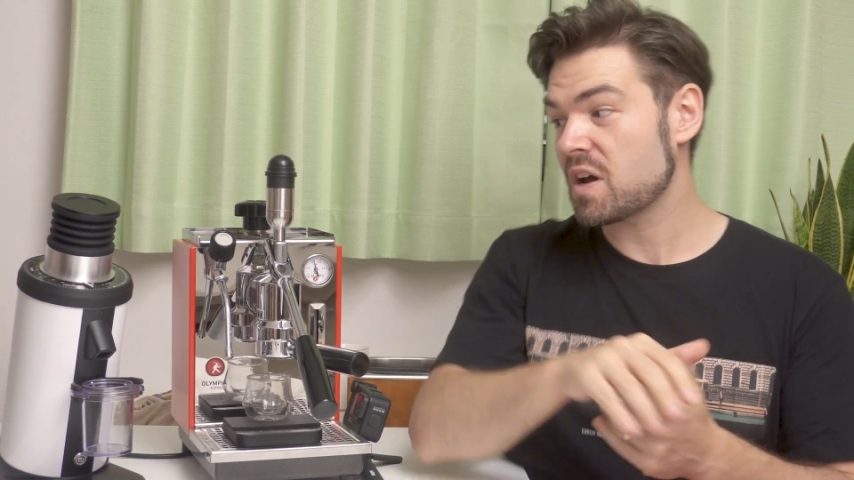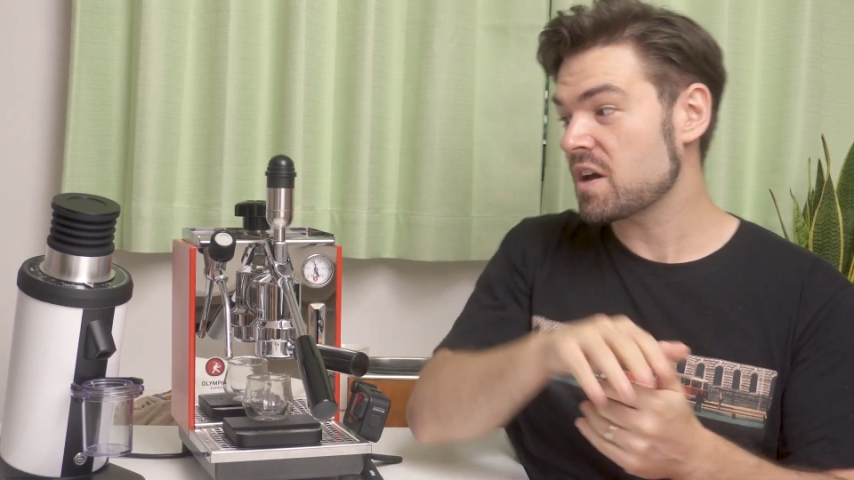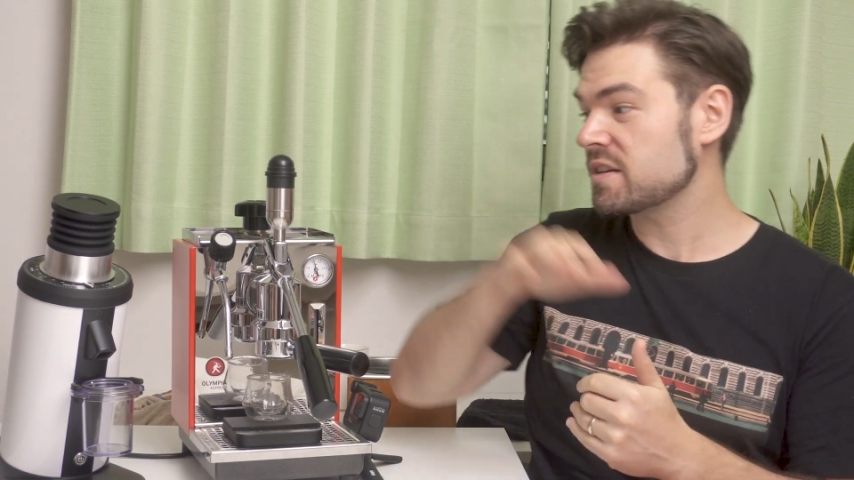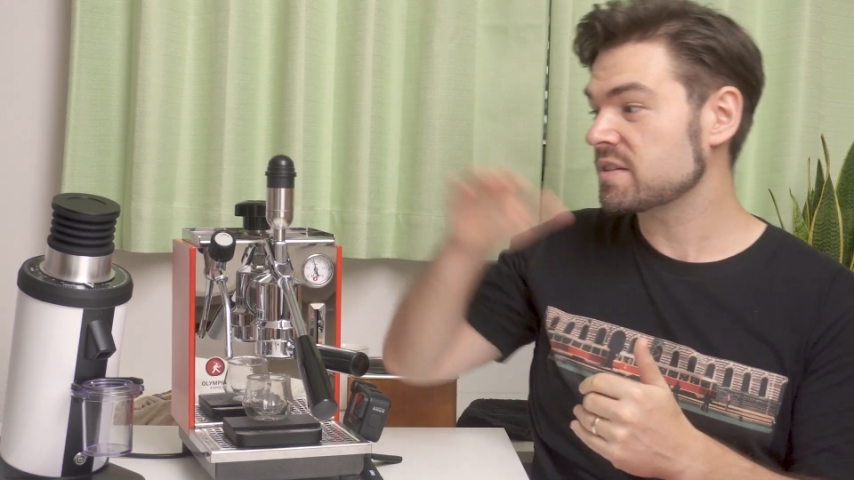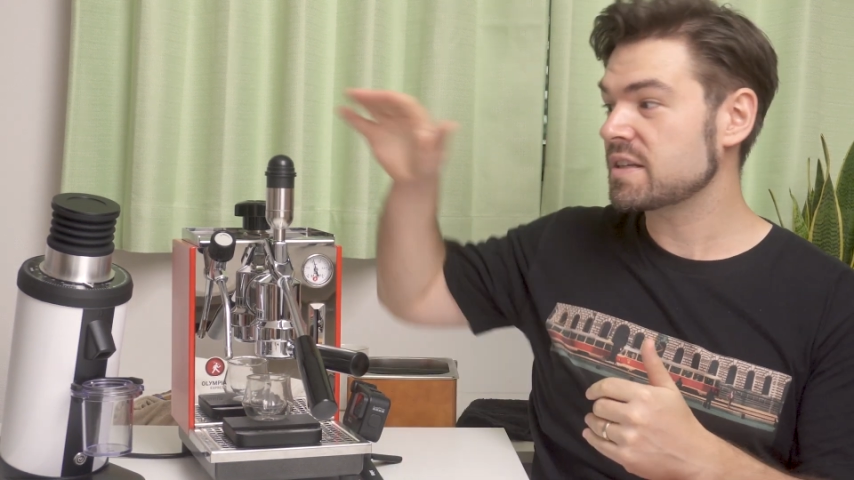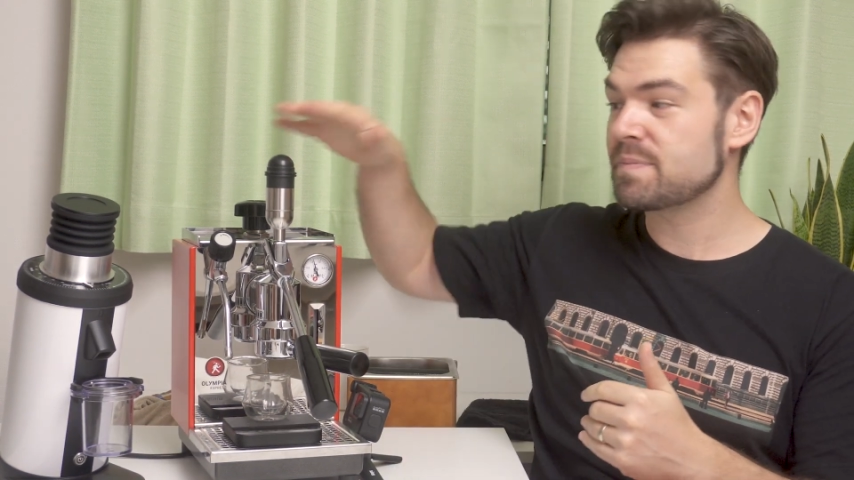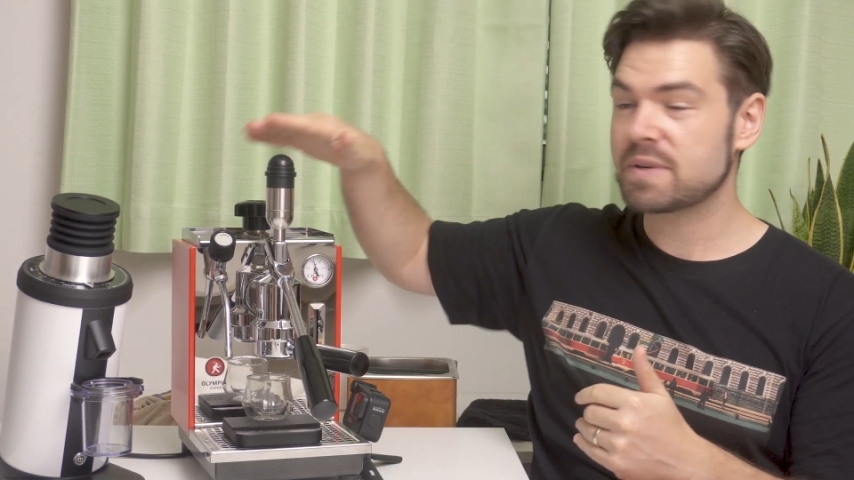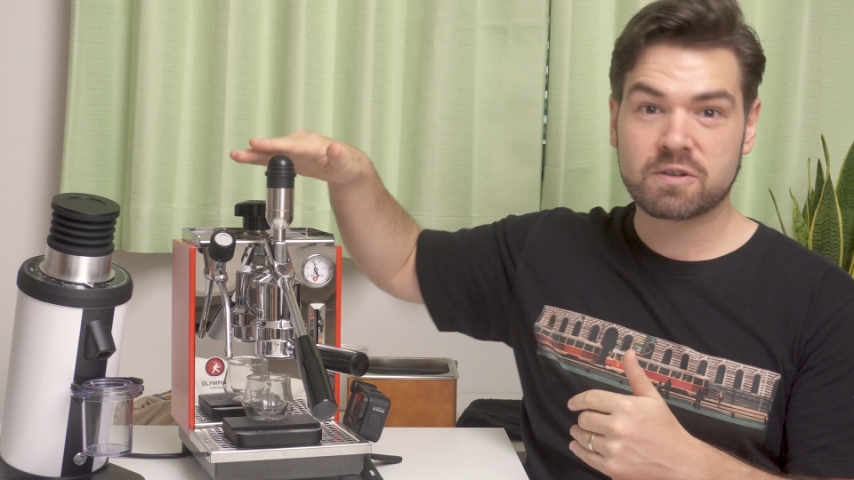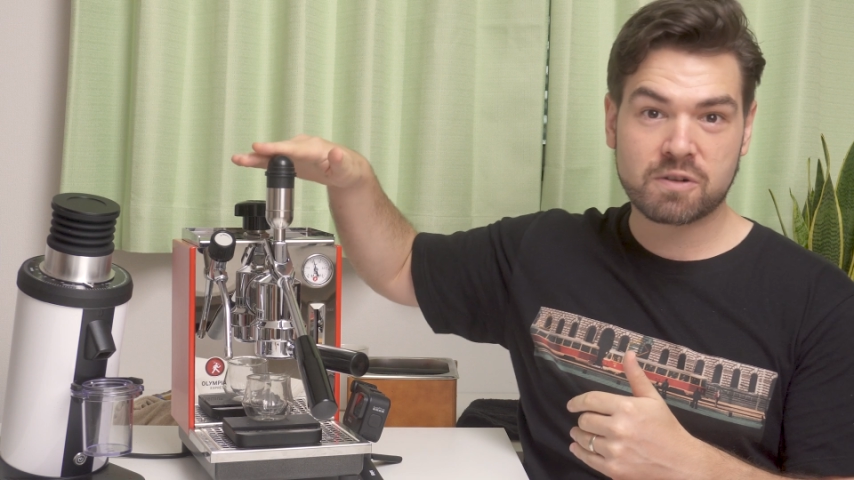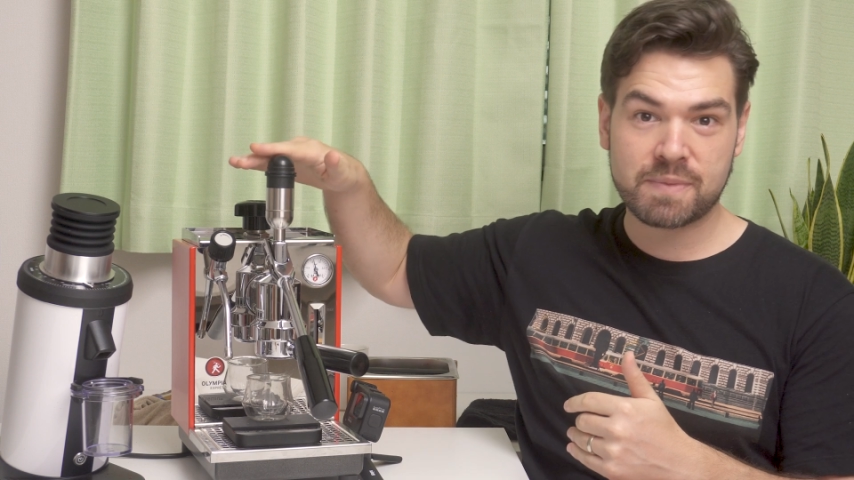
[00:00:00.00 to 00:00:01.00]
on an
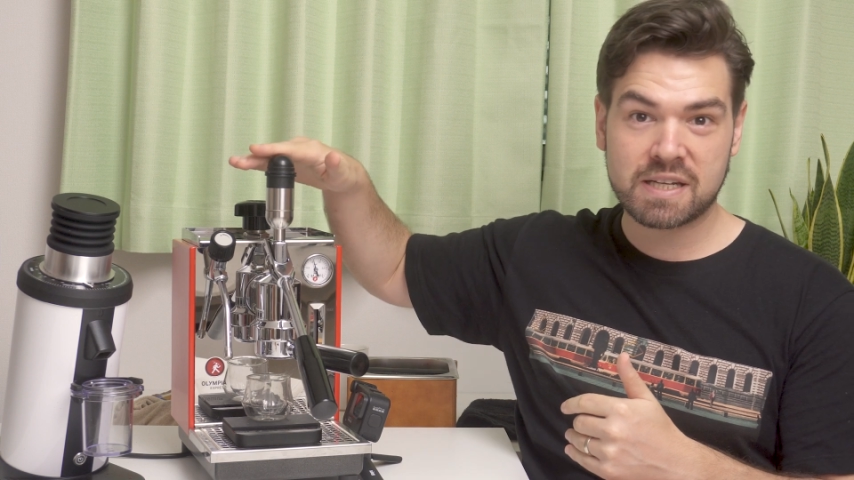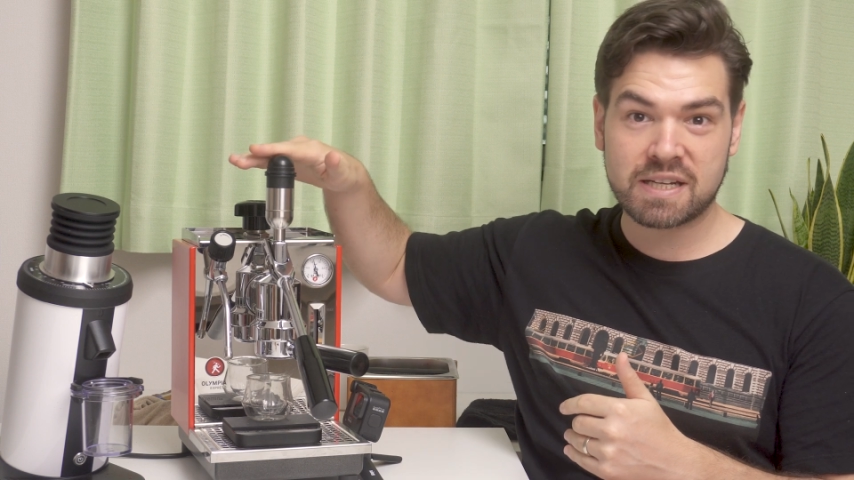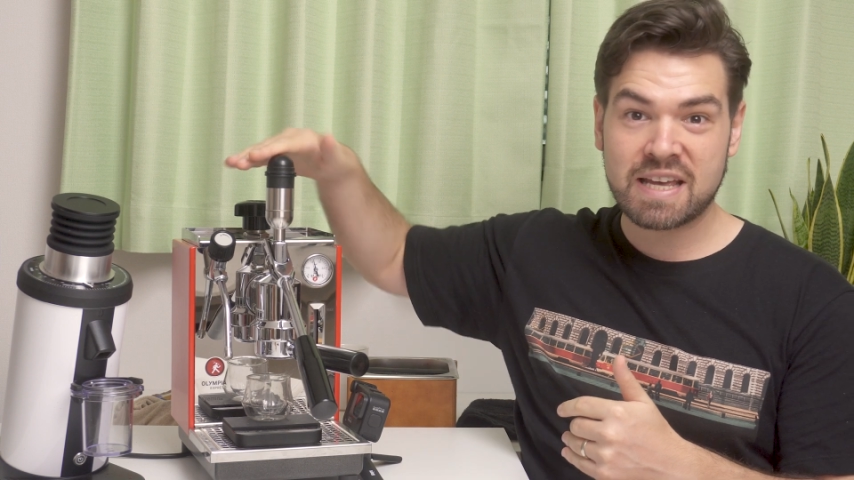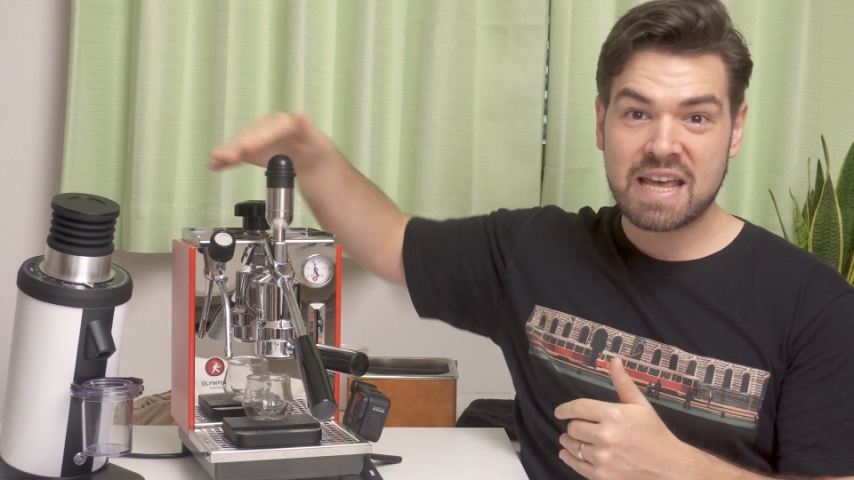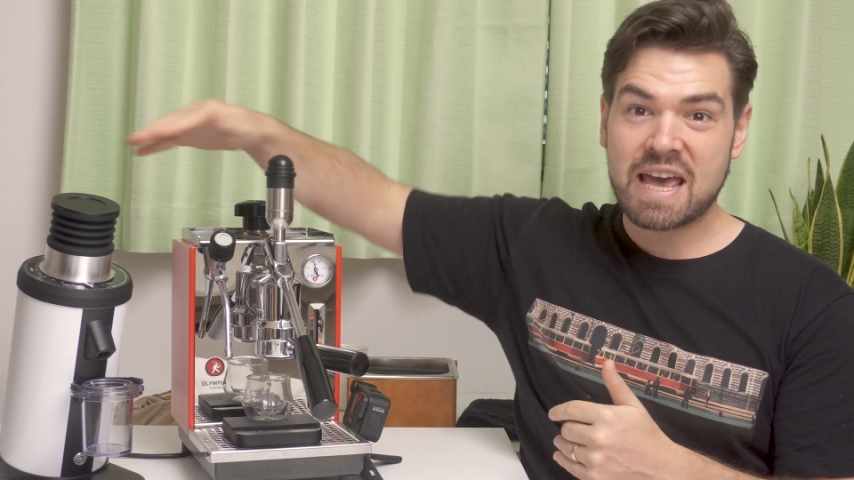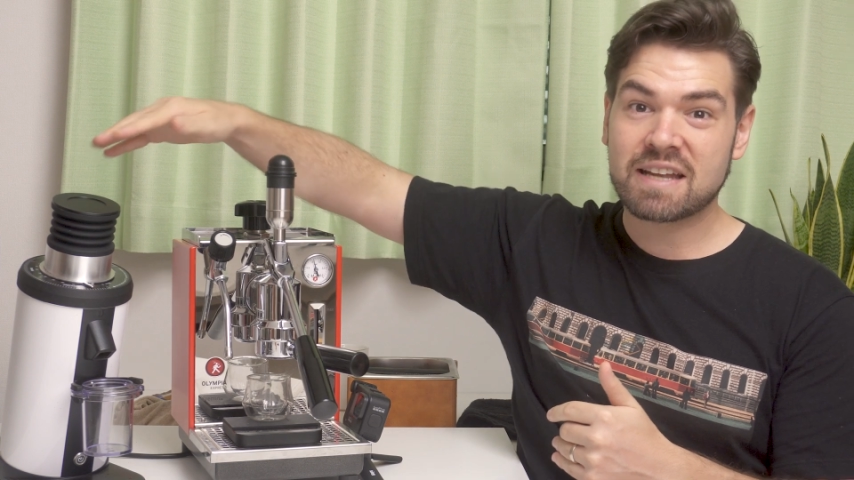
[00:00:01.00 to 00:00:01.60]
Olympia Cremina